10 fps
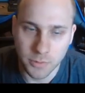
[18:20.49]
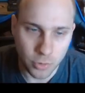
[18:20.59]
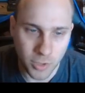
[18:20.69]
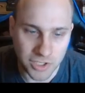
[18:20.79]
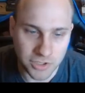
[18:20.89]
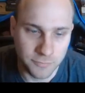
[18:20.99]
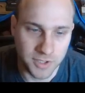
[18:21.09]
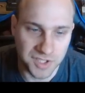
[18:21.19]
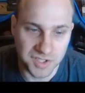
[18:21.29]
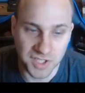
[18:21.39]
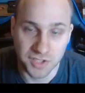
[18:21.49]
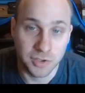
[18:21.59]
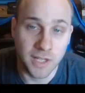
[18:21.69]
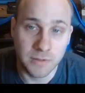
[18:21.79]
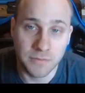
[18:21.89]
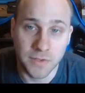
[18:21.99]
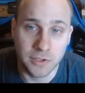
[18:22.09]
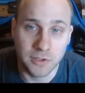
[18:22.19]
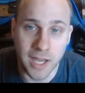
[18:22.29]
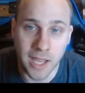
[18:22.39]
real question for this is you're going to have to
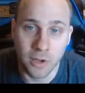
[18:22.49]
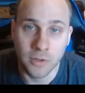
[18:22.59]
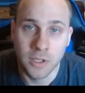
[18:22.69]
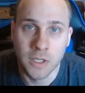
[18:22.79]
figure out